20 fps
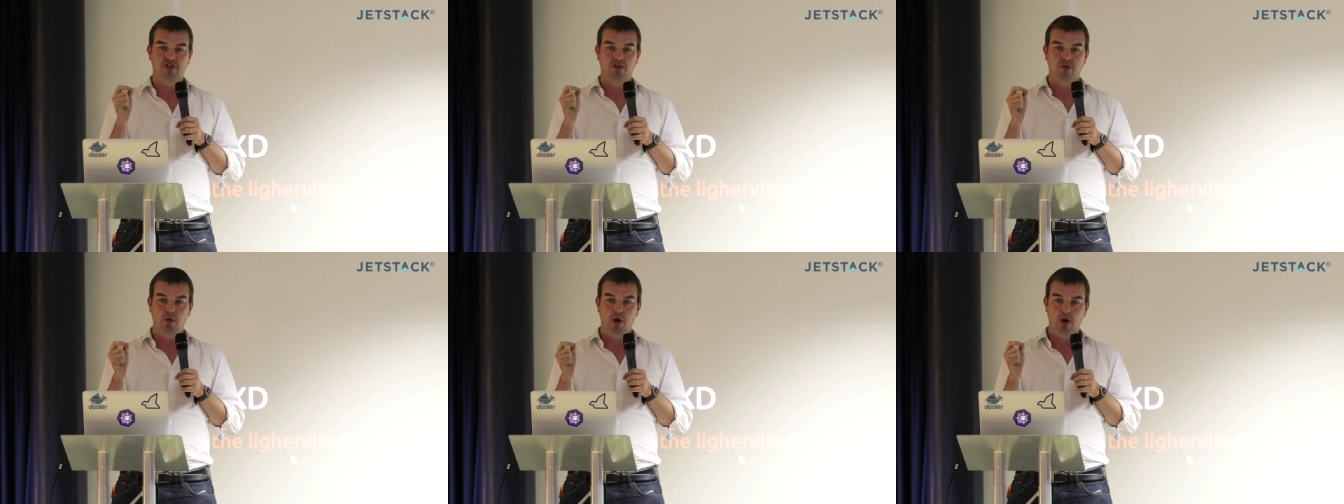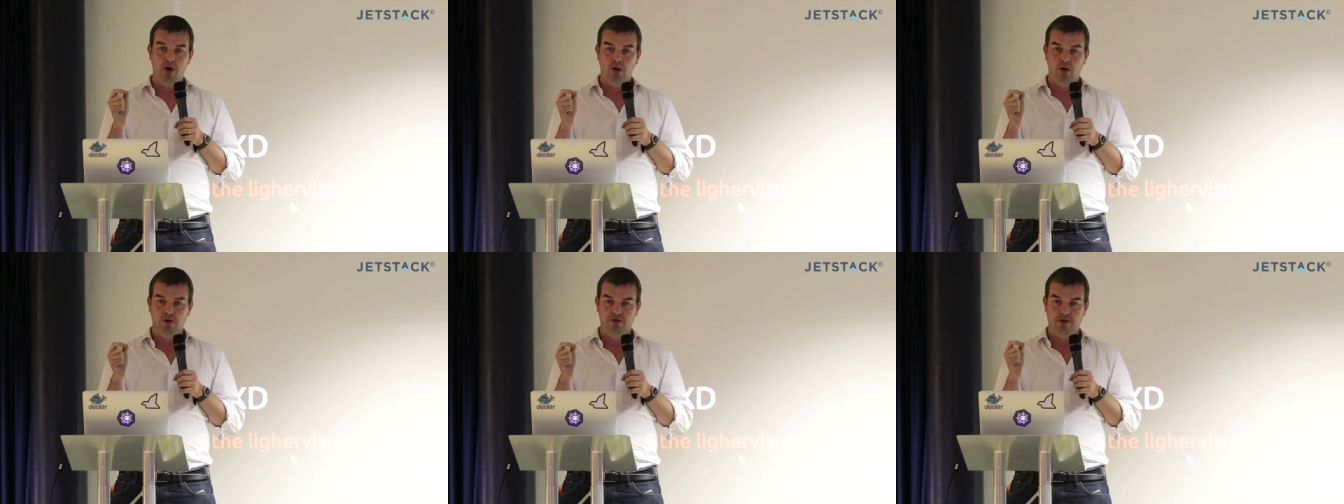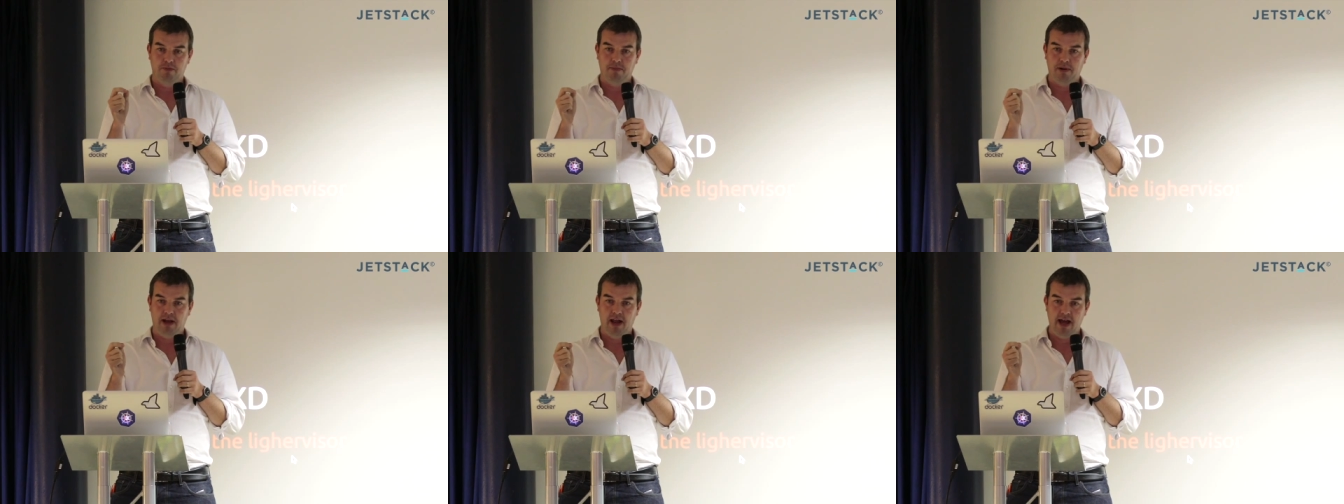a role
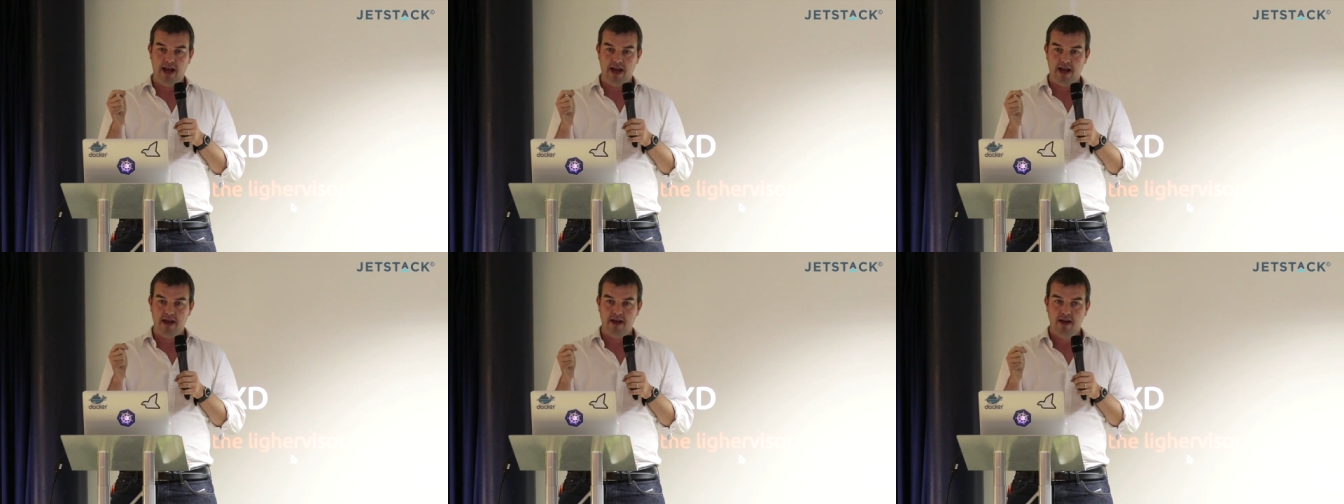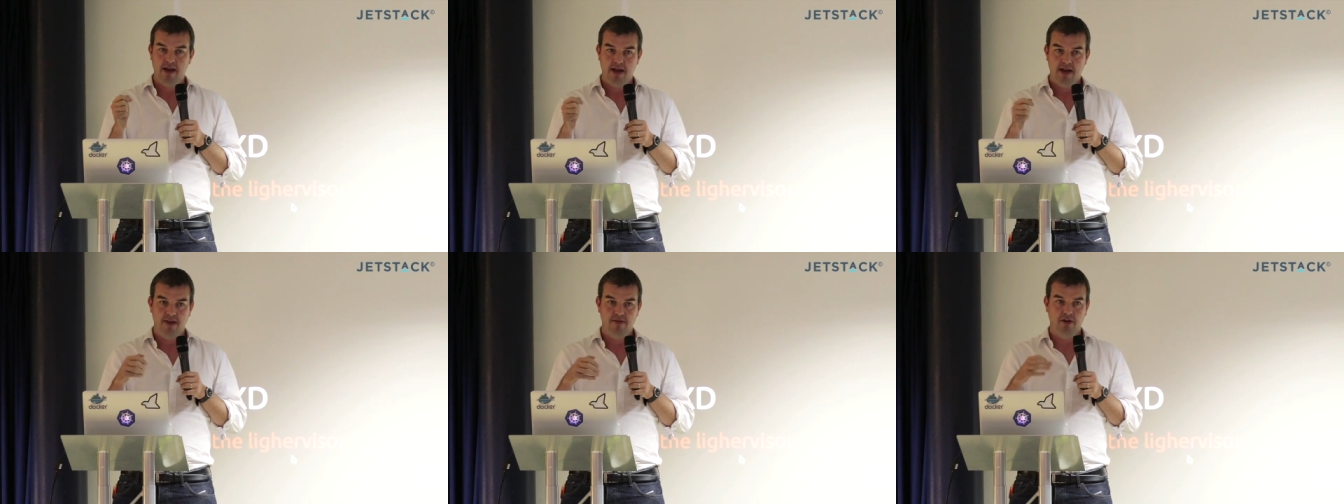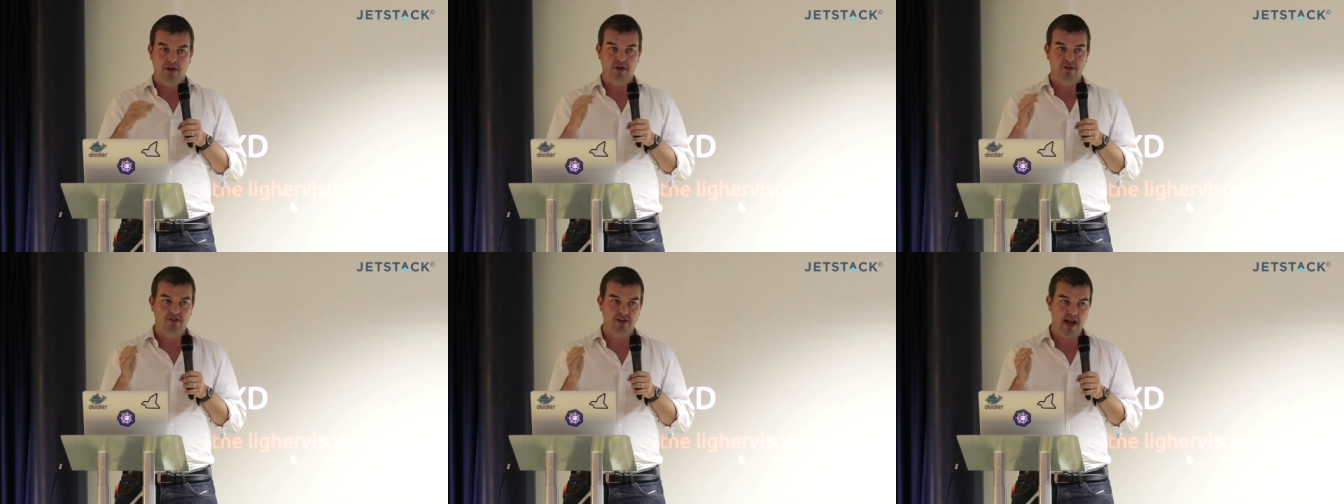to play in
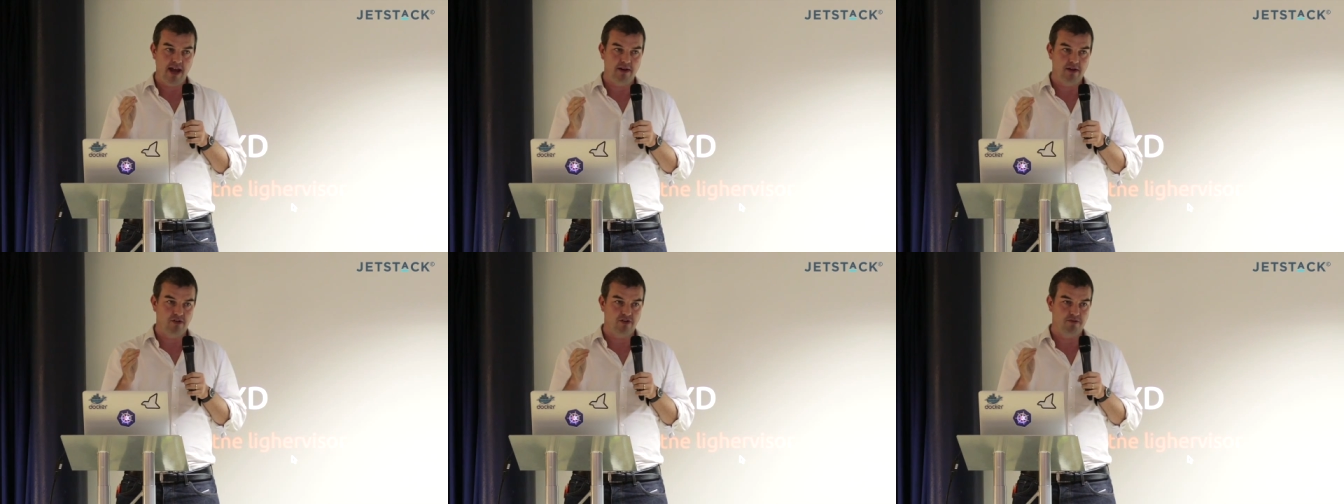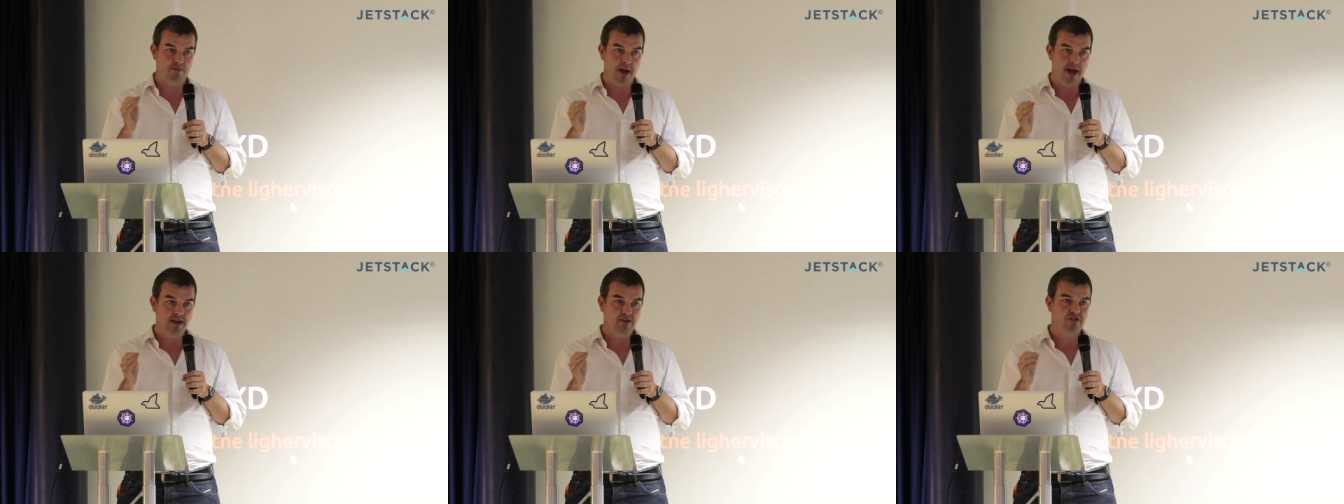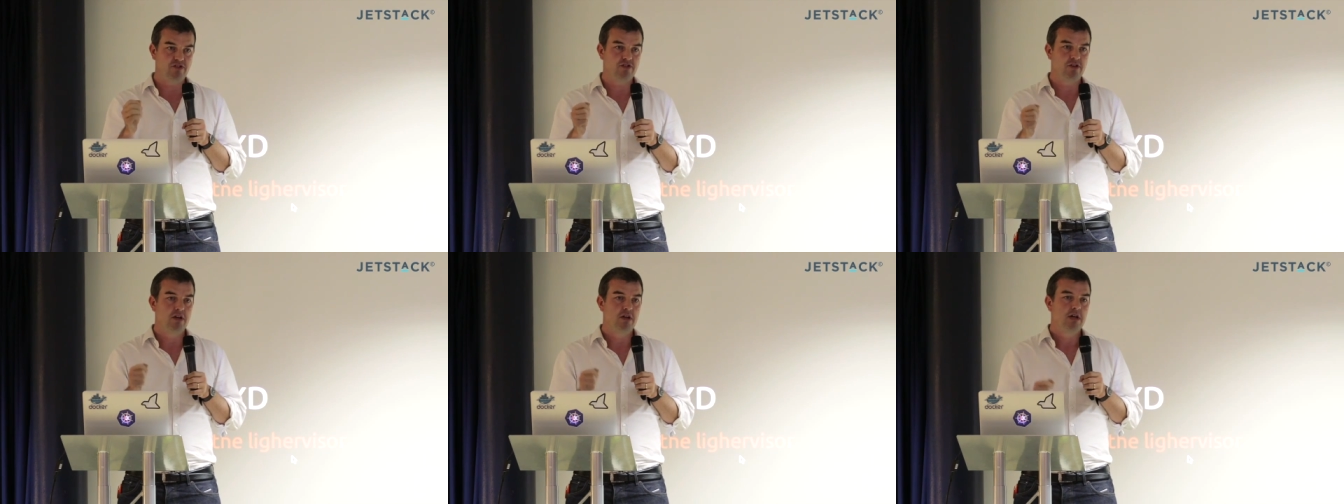the container
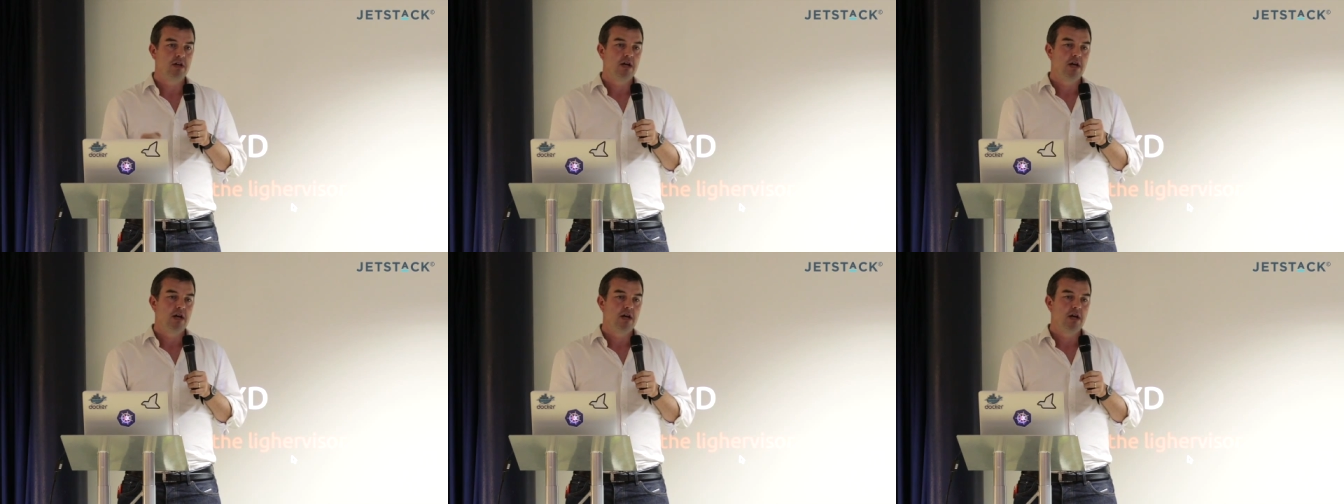space.